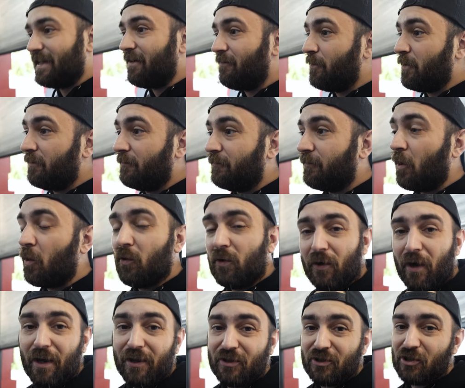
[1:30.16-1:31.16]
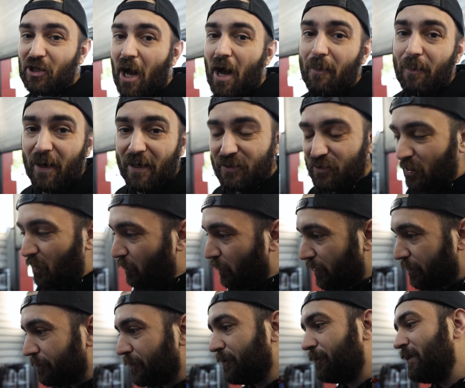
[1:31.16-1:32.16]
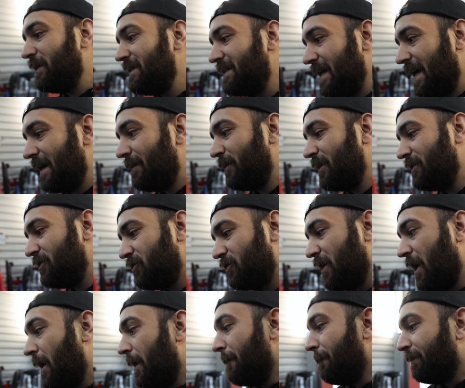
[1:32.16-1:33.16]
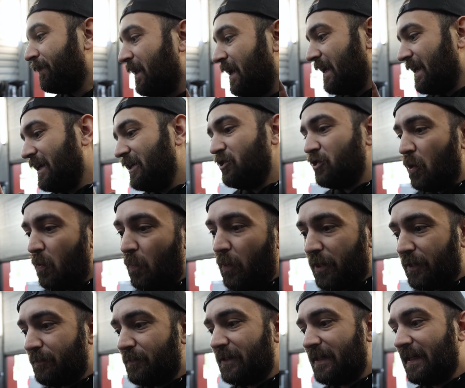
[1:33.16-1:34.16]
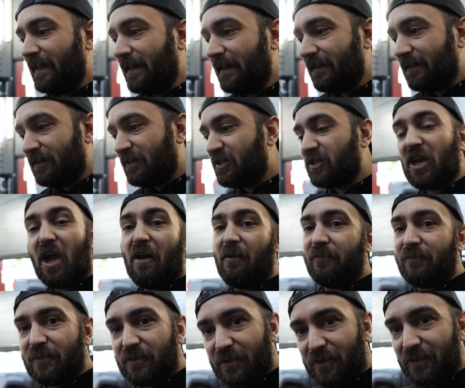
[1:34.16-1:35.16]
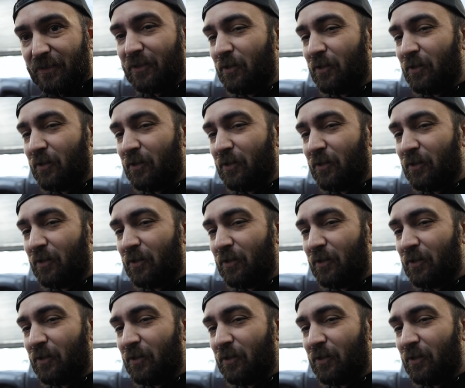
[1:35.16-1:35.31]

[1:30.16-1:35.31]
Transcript: they've been floating around the shop. I don't want them to be damaged, and I don't want them to get scuffed.